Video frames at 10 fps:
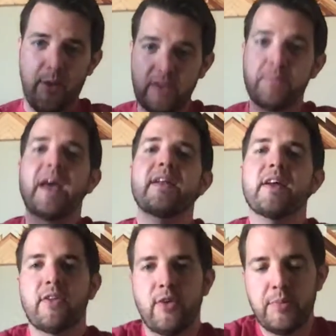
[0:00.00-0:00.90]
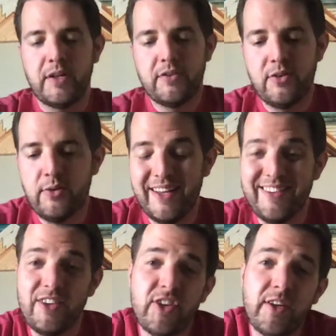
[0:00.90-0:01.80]
expanding a little bit to
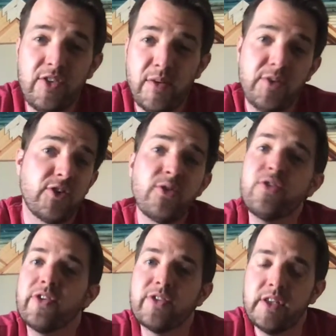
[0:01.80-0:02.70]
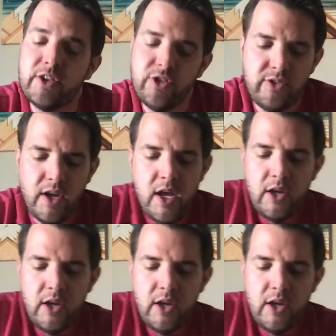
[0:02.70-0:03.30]
essentially try to reduce those collisions.